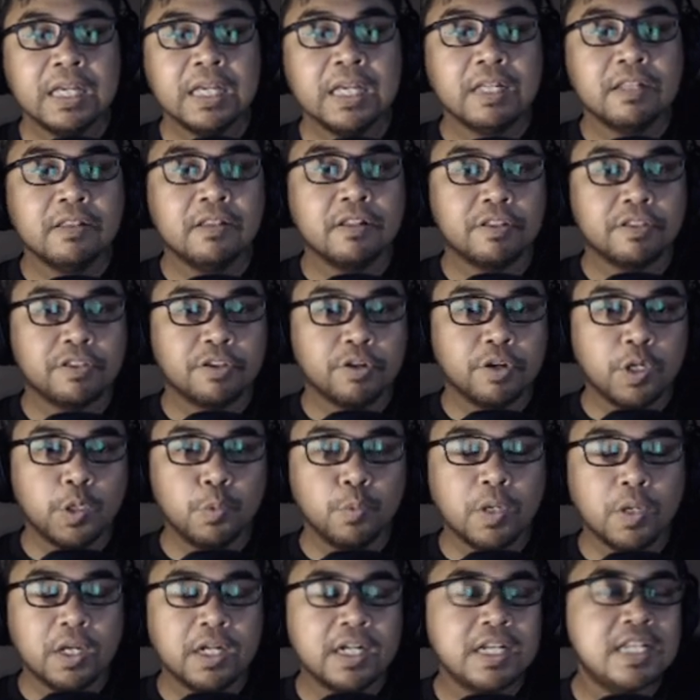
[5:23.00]
the third
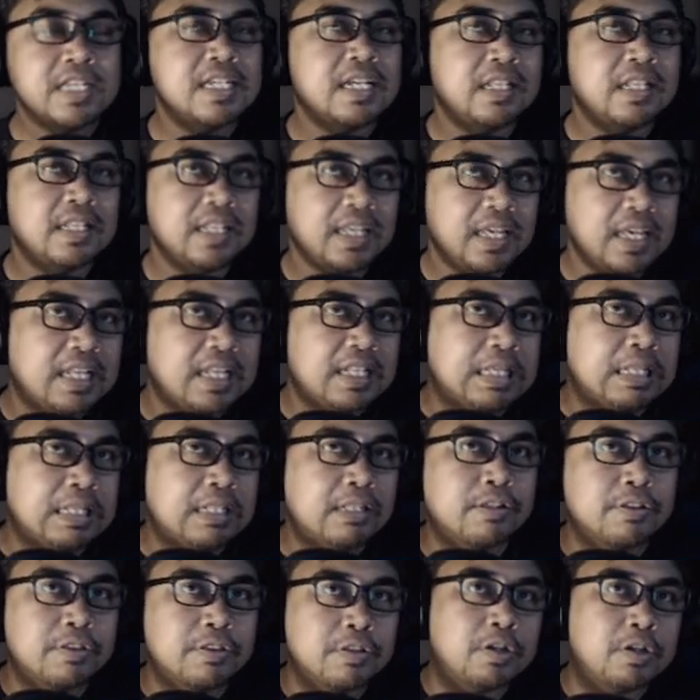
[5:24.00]
one is at 80 the
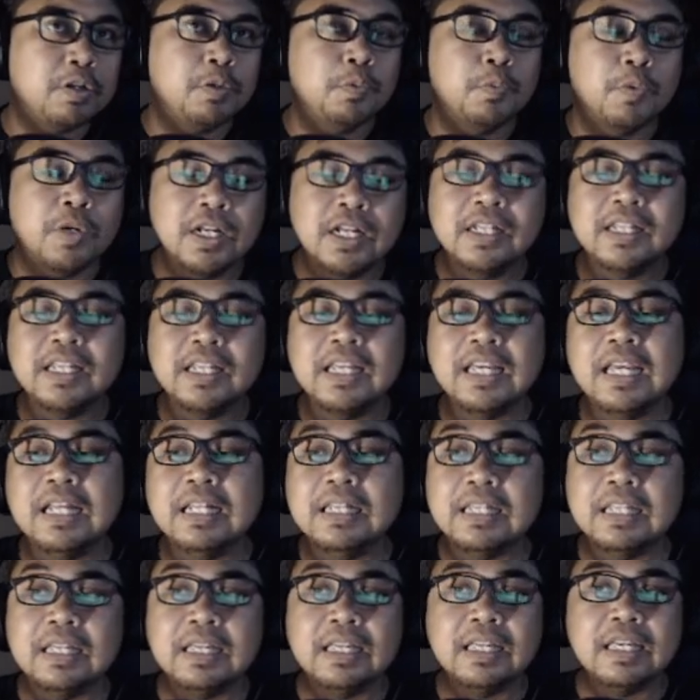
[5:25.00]
third one at
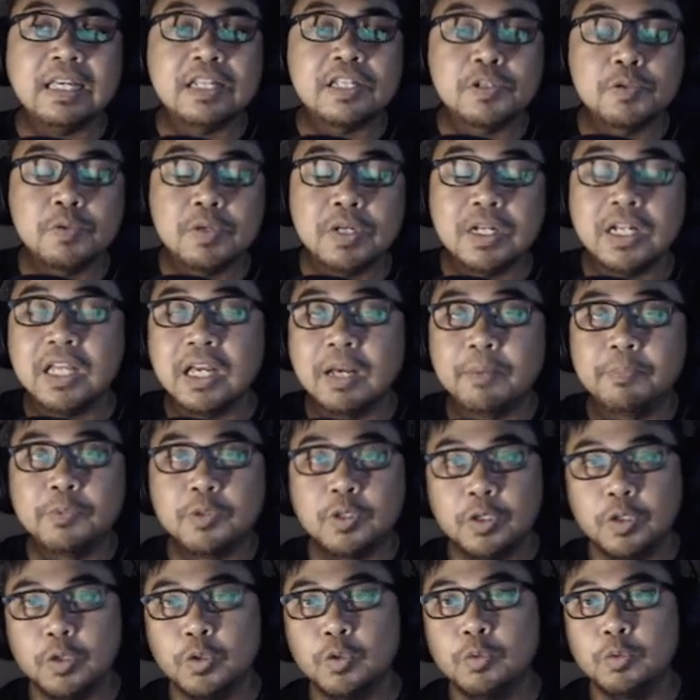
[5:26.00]
80 it's really up to
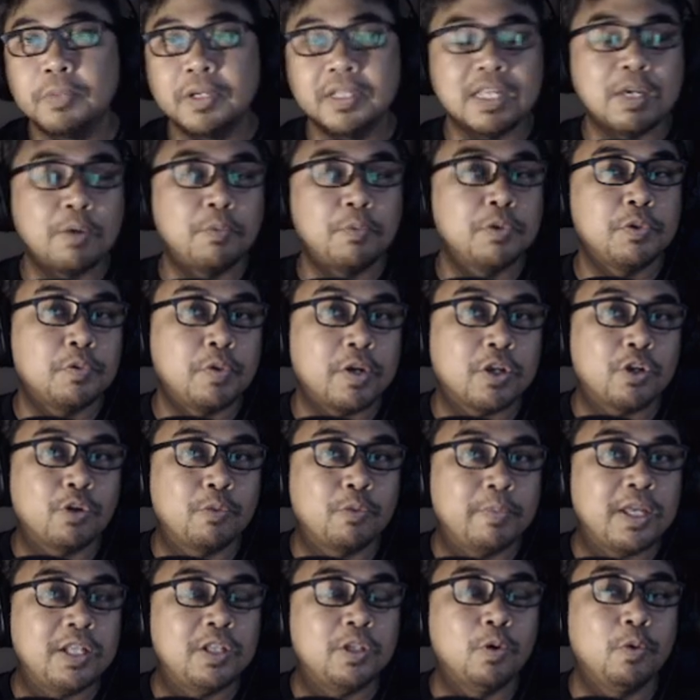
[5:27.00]
you but i would
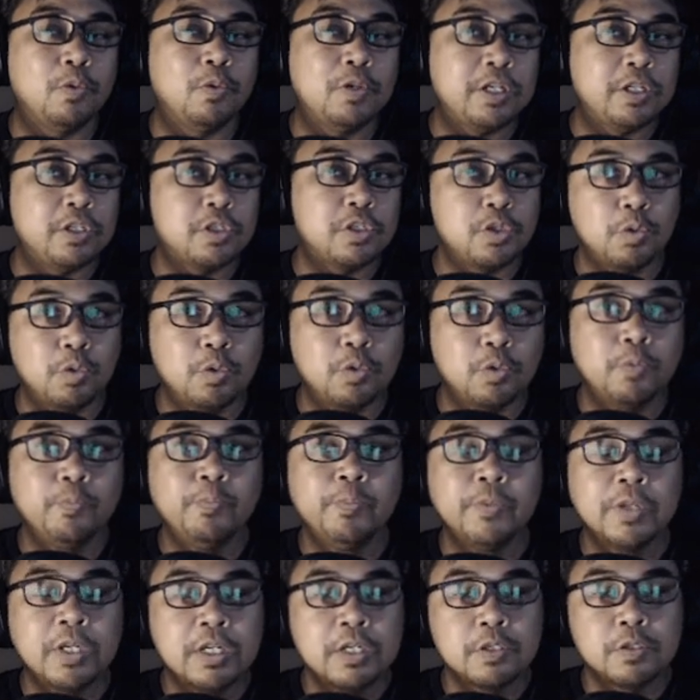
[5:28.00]
recommend only two
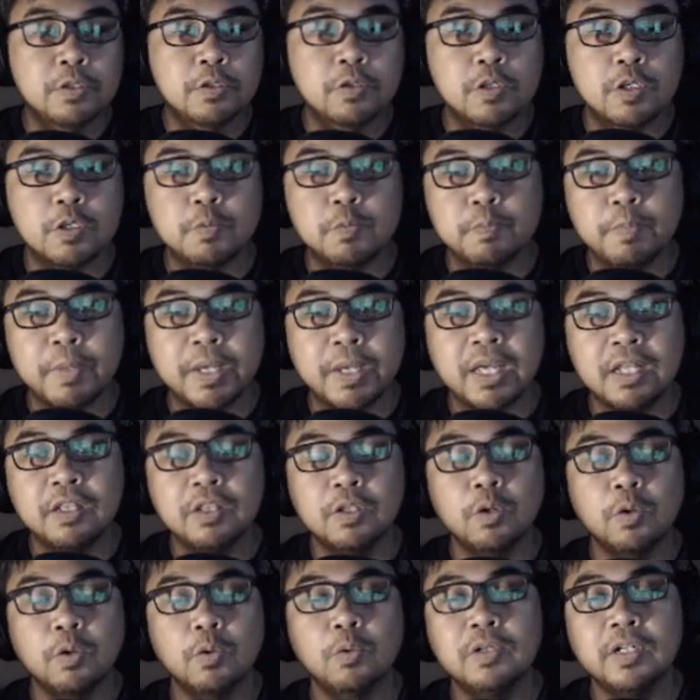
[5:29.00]
so spend
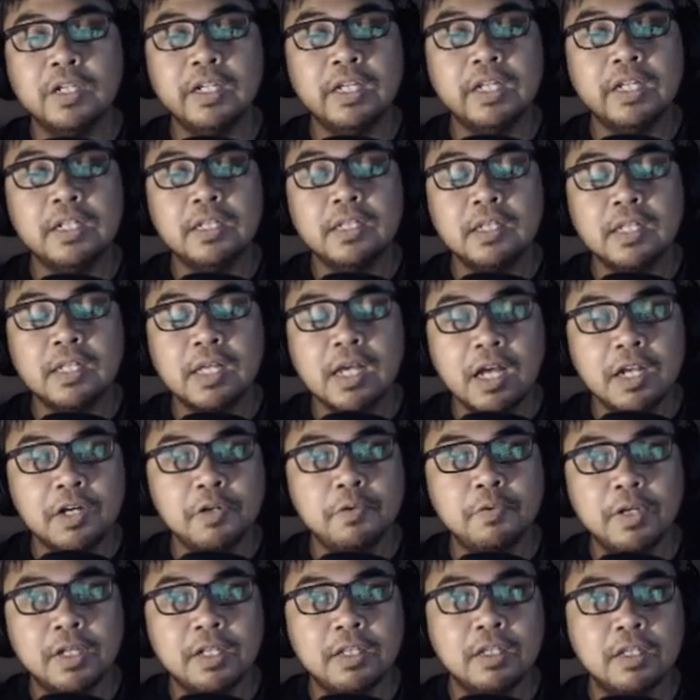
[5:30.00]
only
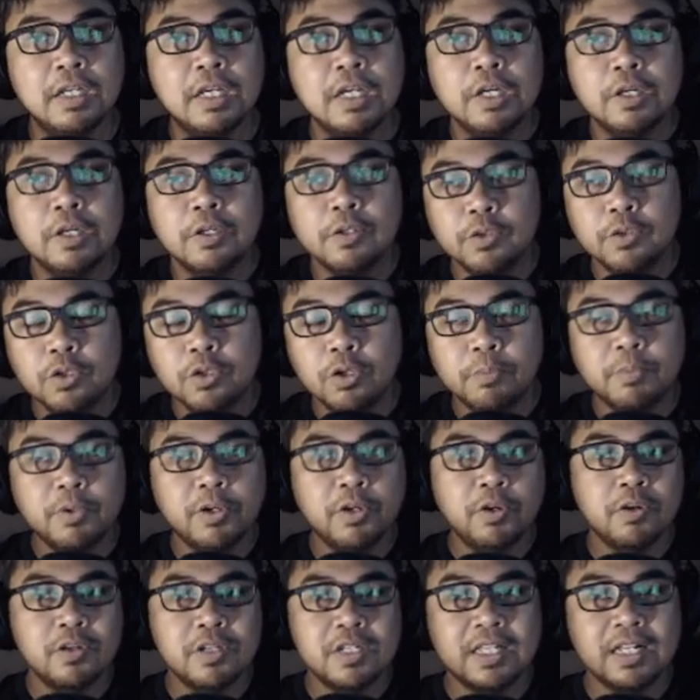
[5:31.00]
100
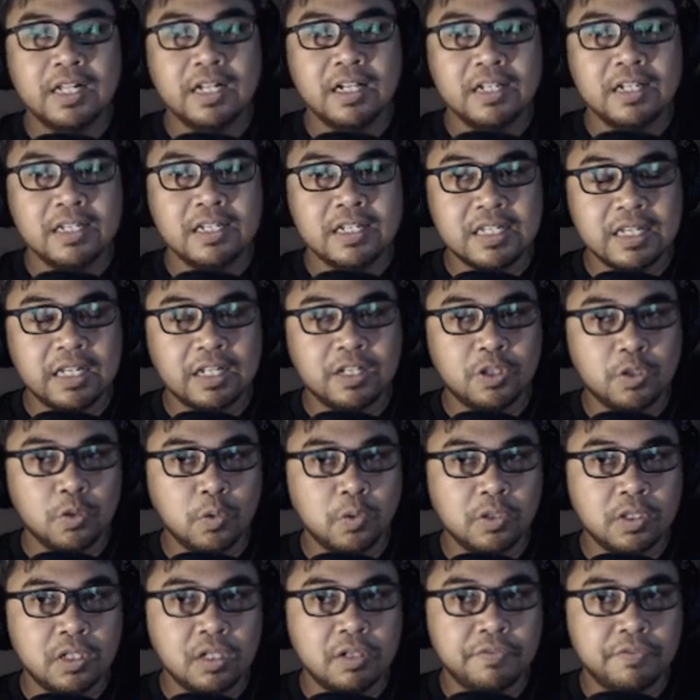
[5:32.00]
styles in total